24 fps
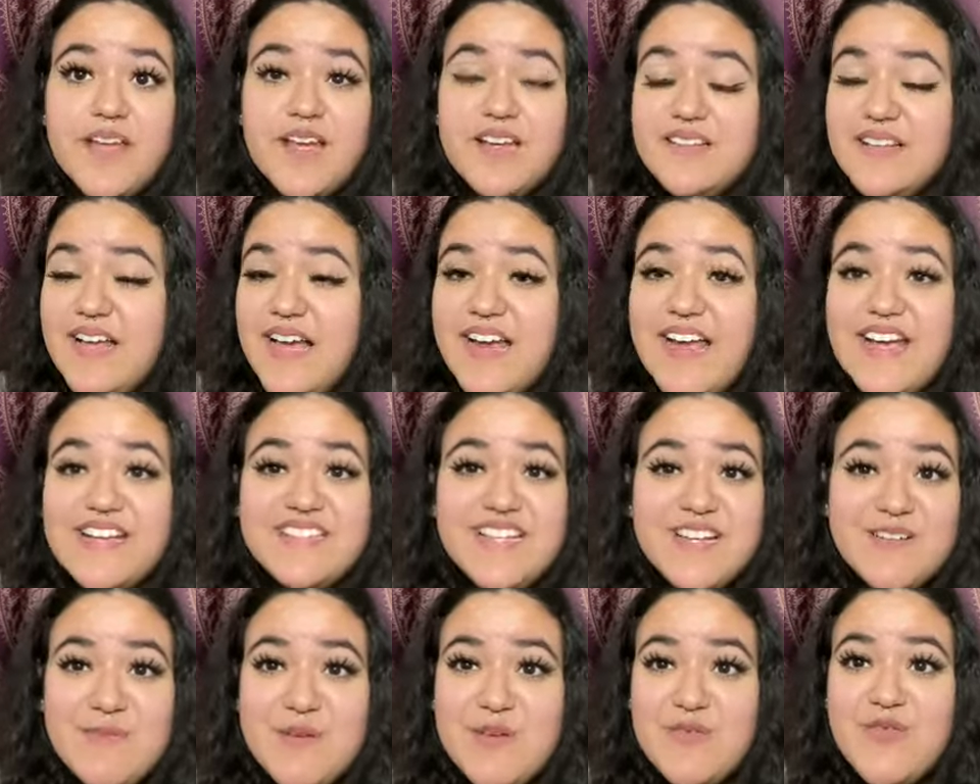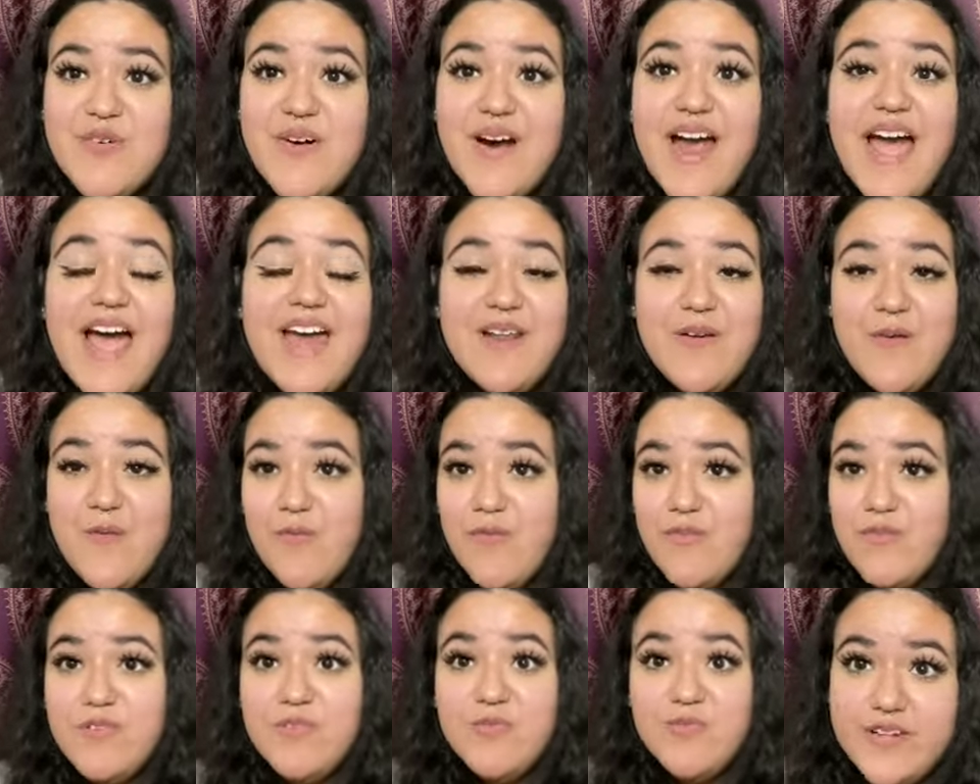like I said before, I didn't
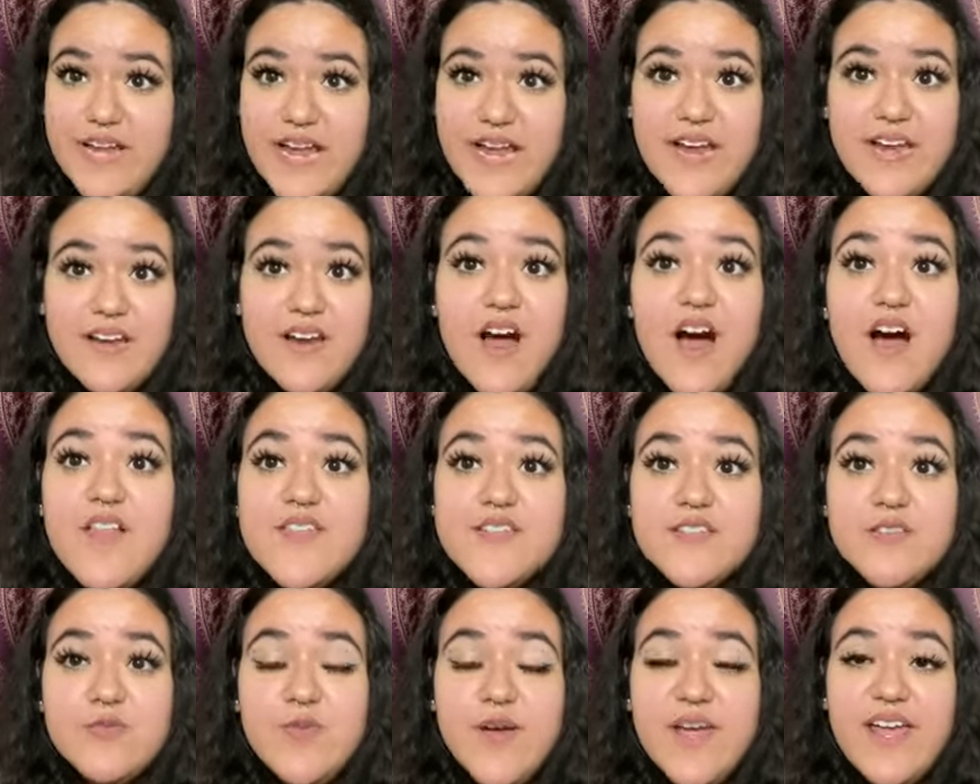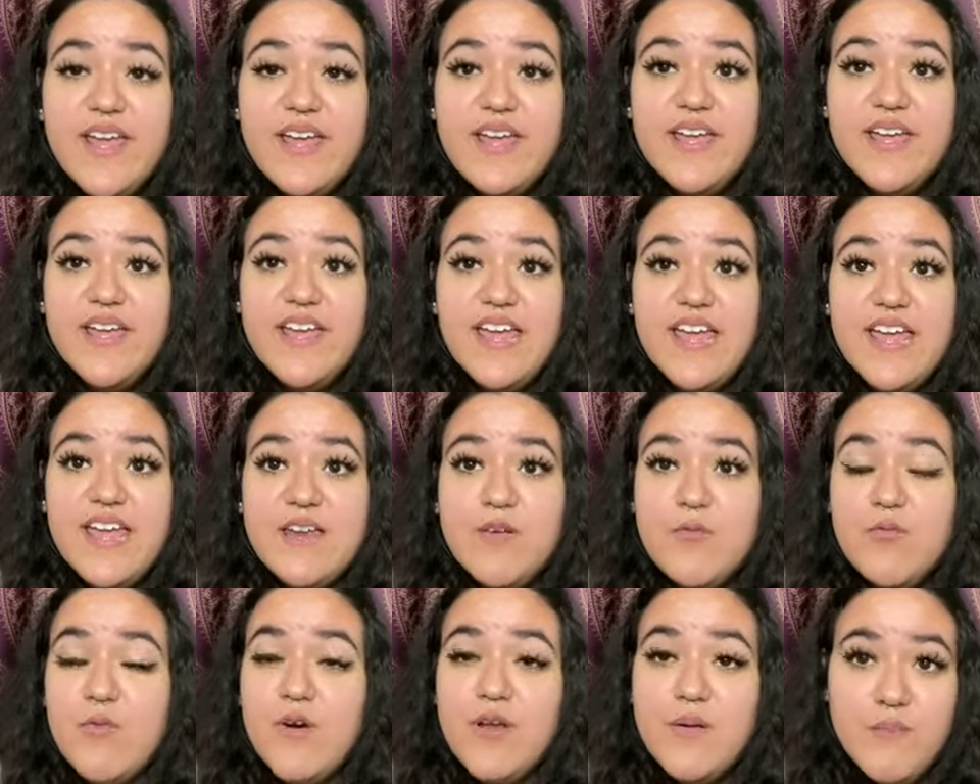gain all this weight in
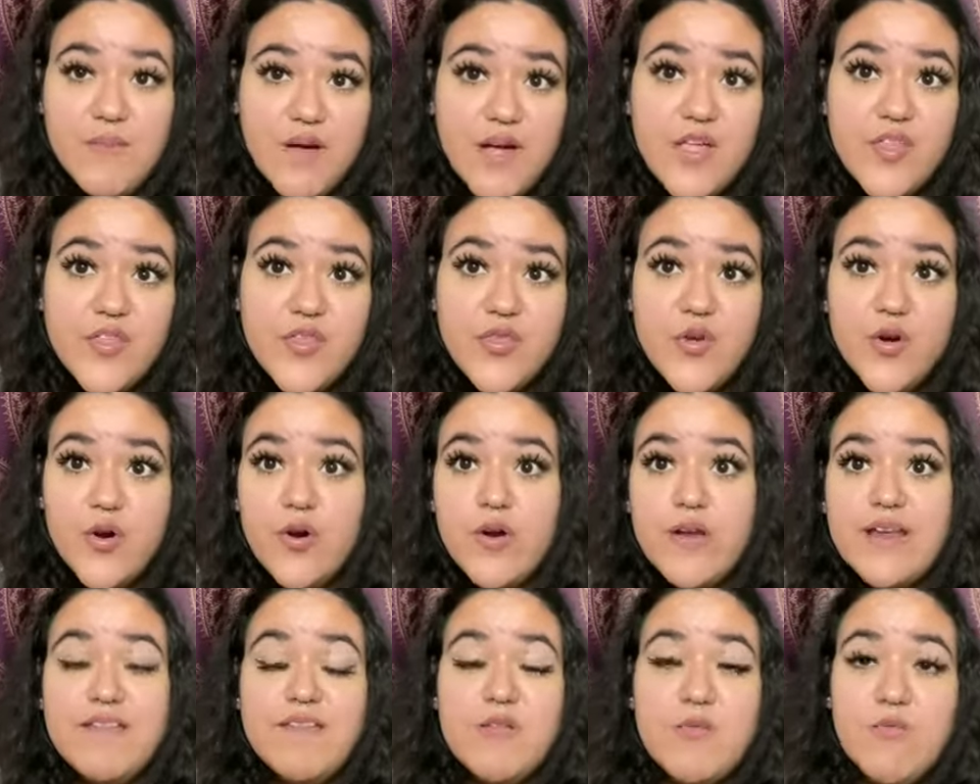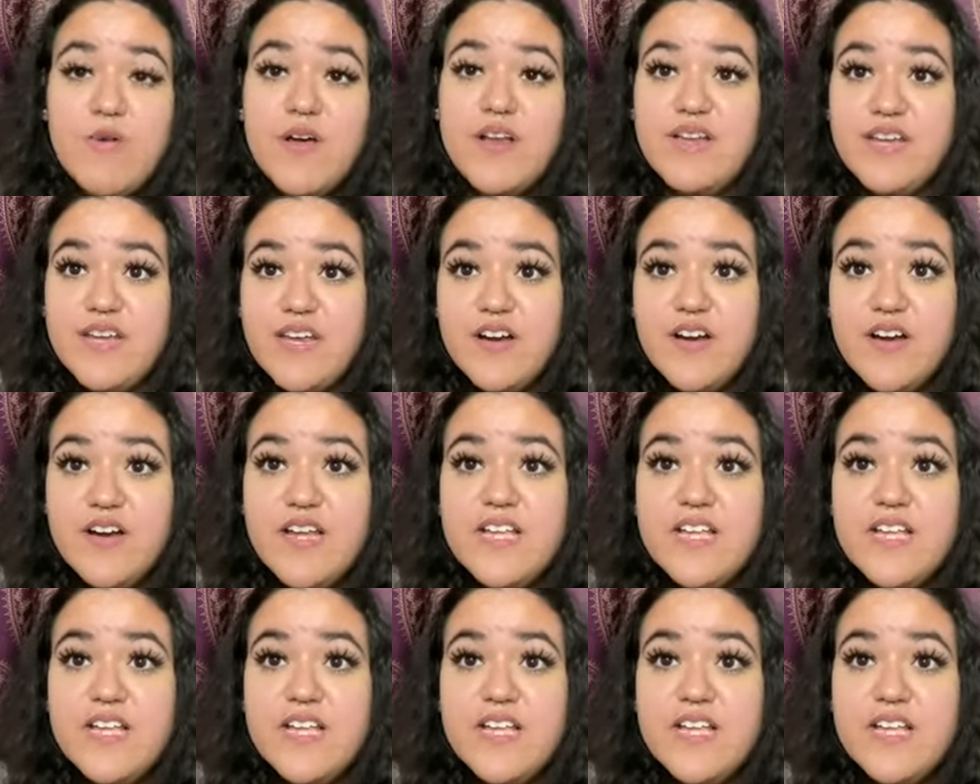1 month or even 1 year.